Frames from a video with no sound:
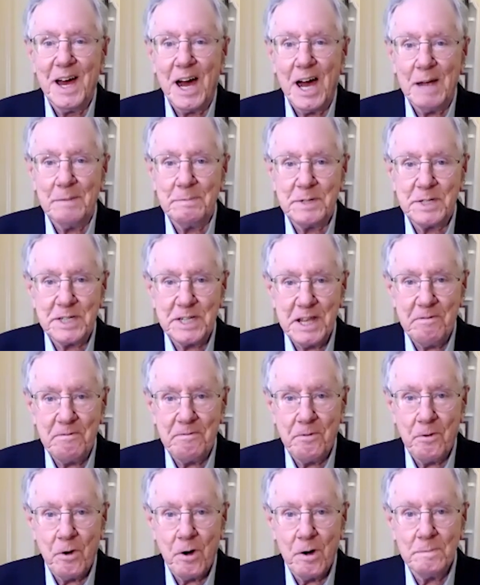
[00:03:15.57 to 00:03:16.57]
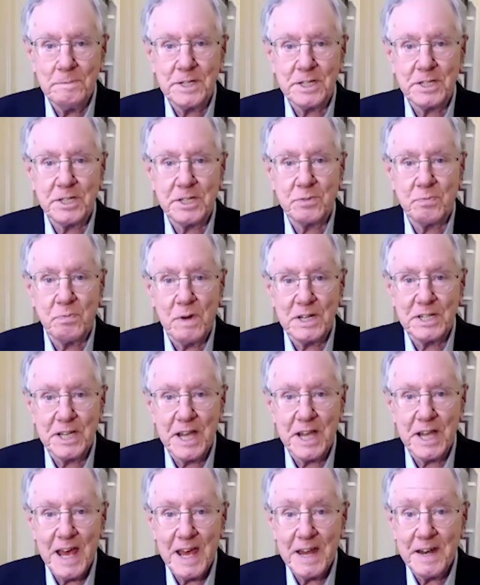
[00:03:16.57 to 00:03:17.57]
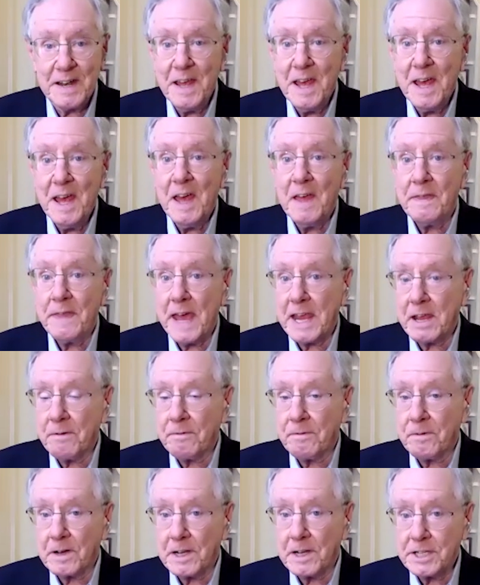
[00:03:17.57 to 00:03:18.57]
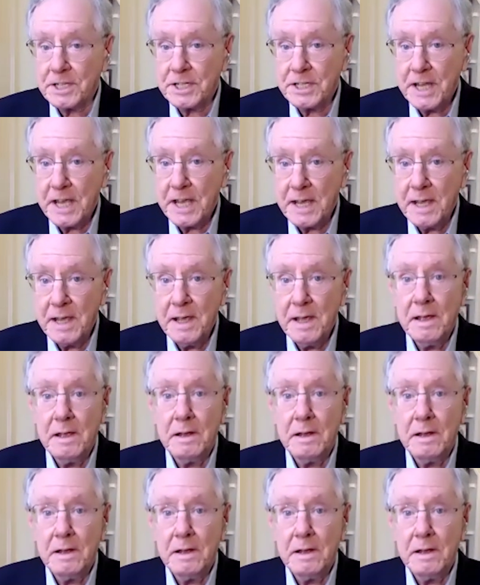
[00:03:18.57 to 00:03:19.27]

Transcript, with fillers: I'm Steve Forbes. This is What's Ahead. Thank you for listening.